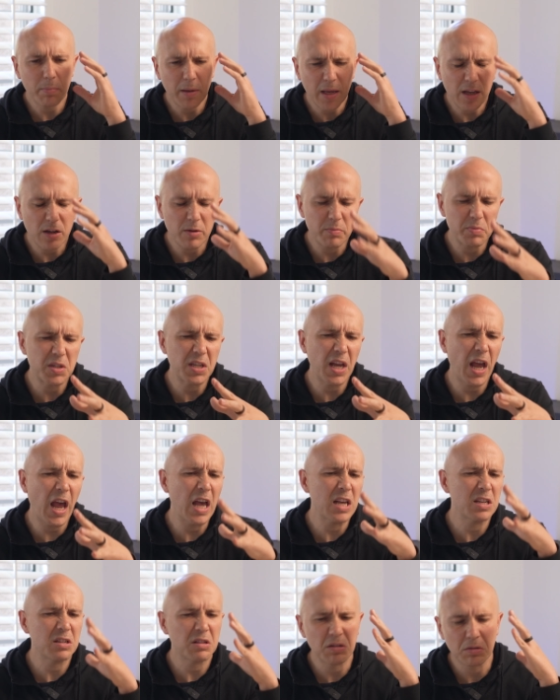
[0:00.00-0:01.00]
being
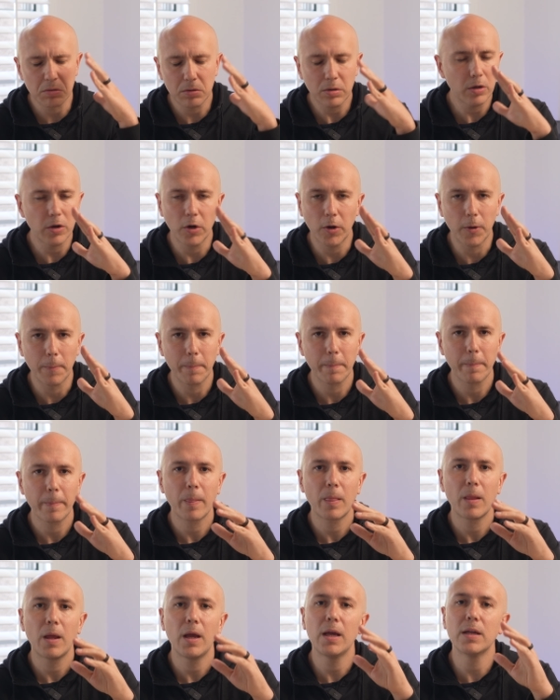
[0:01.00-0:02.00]
obsessed and no, no, no.
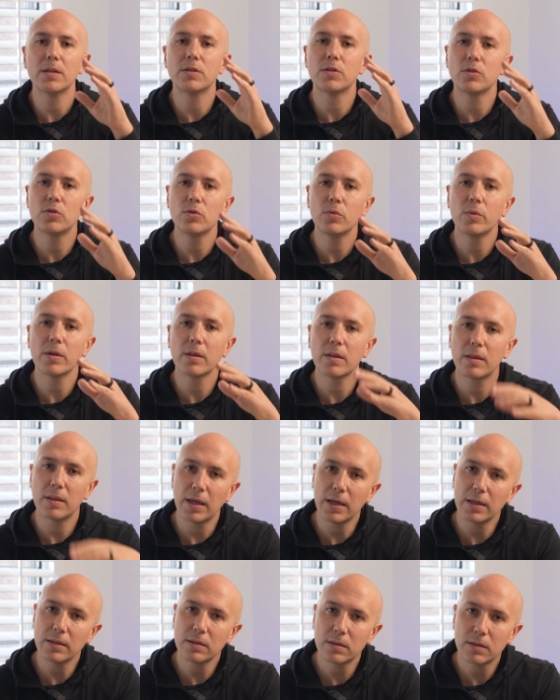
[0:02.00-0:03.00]
It's doing
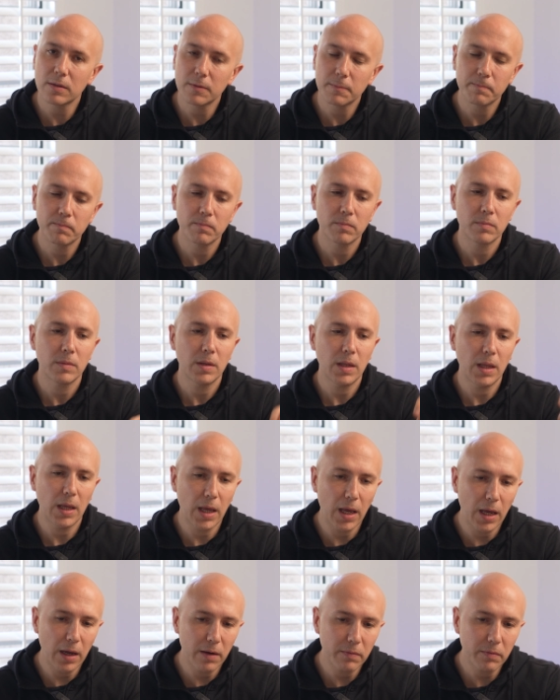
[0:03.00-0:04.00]
things
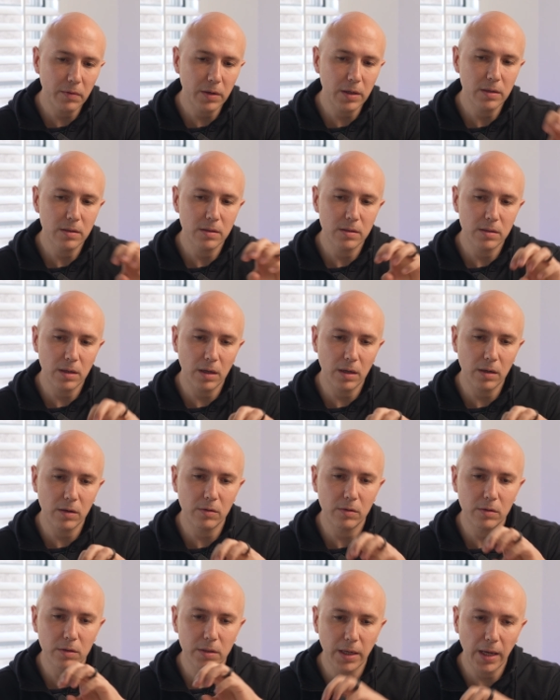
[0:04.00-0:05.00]
every
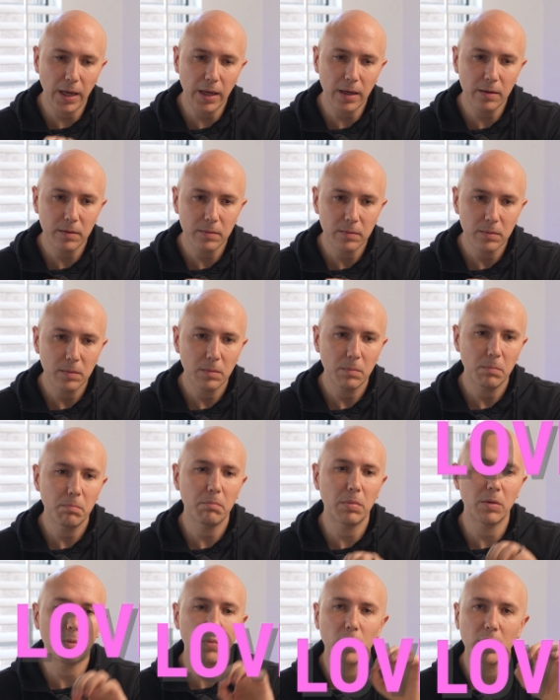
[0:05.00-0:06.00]
single day,
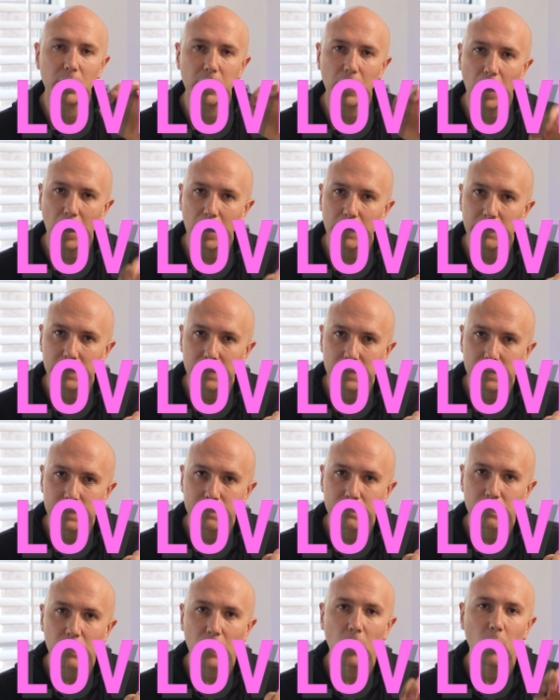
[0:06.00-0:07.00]
but with love,
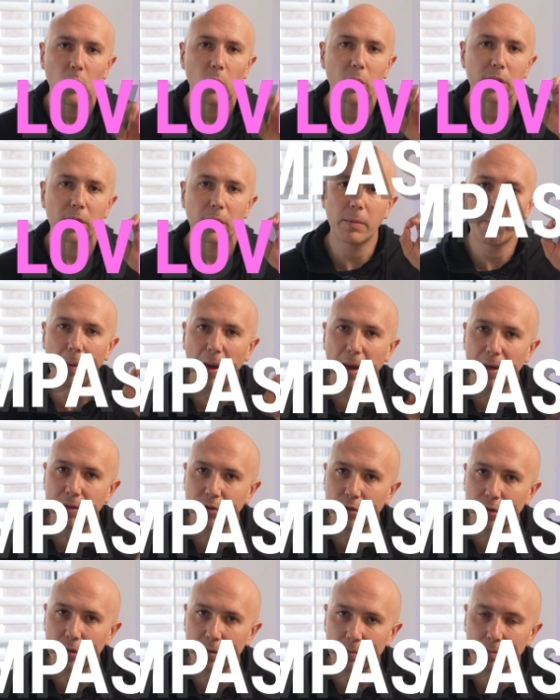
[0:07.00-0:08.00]
with
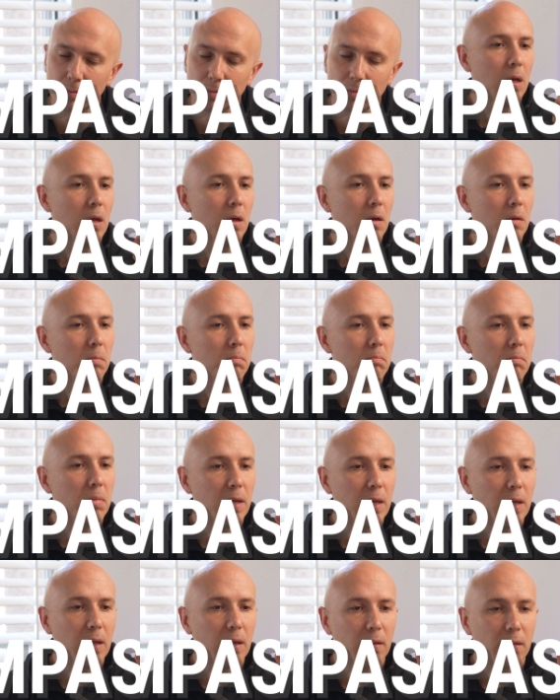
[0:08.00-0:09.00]
compassion,
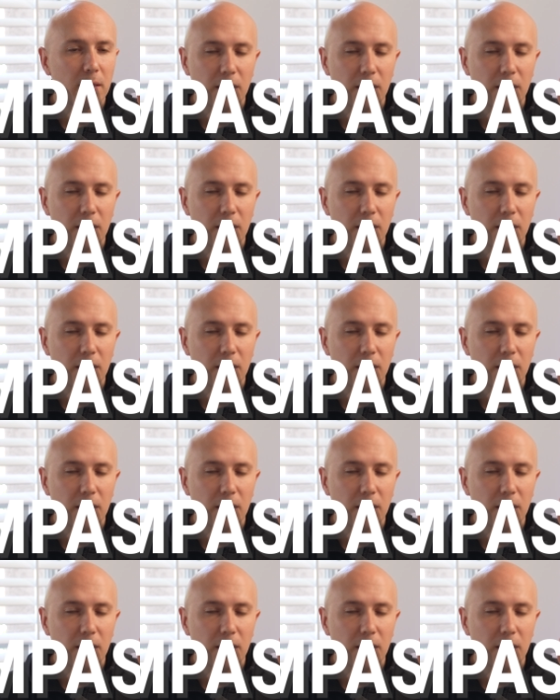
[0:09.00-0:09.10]
being